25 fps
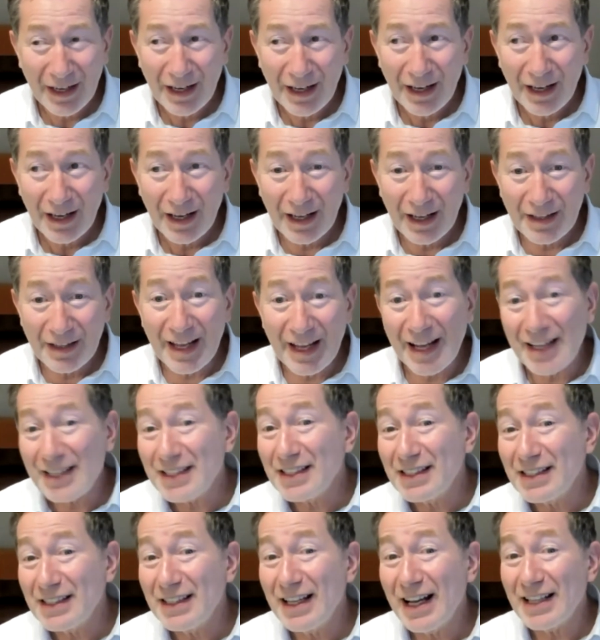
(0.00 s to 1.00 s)
And
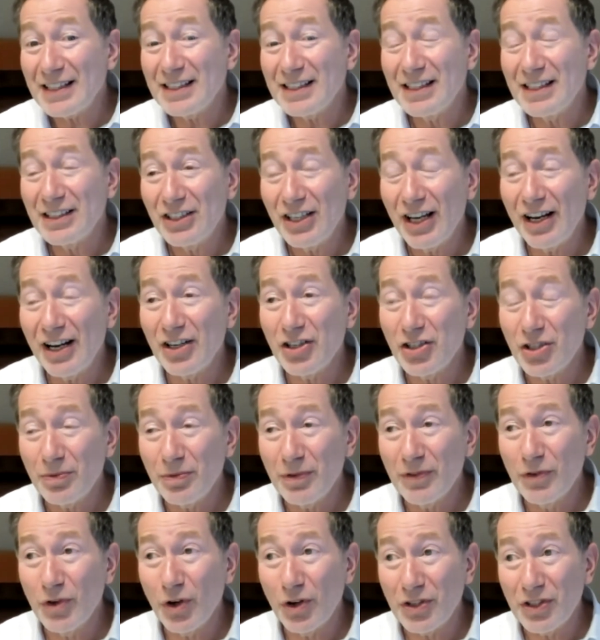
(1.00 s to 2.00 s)
that's the challenge that
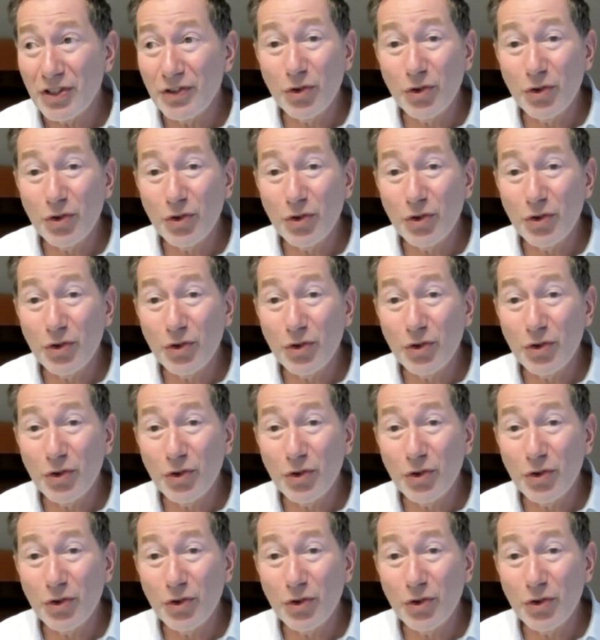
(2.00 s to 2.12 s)
we've got.